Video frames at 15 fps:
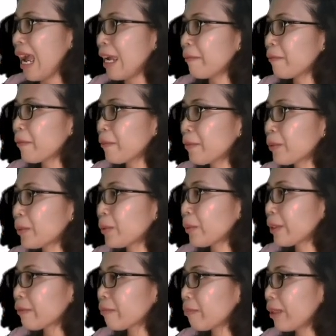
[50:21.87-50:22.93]
I'm through
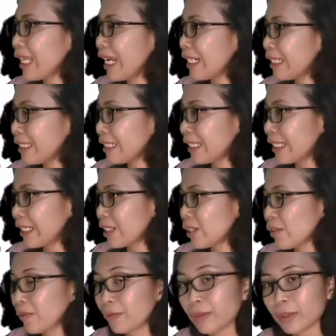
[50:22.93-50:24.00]
with blind
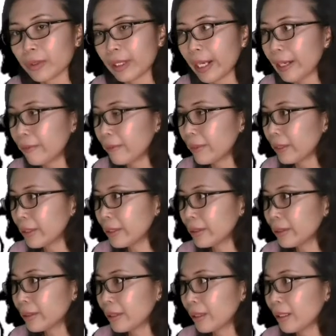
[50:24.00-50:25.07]
dates forever.
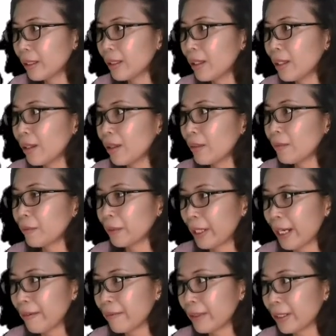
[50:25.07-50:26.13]

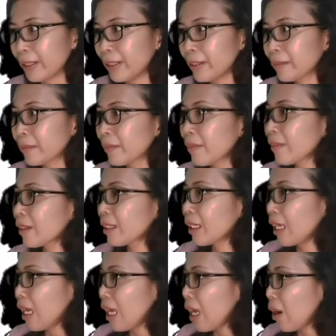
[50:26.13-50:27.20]
Forever.
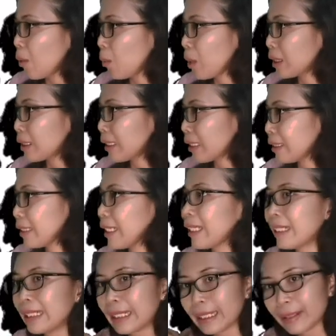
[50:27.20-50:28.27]
What a
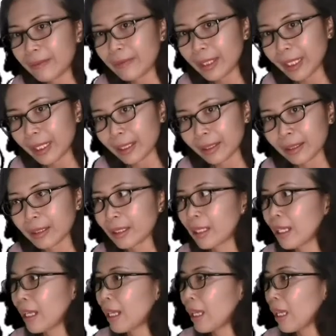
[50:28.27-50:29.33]
dull evening.
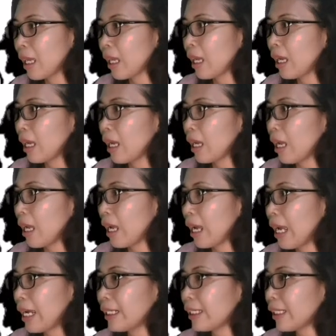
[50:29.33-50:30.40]

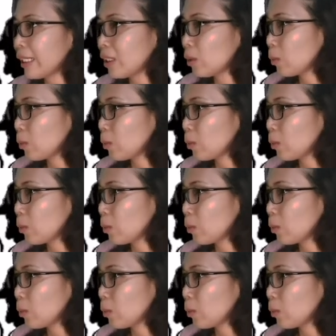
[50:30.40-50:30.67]
And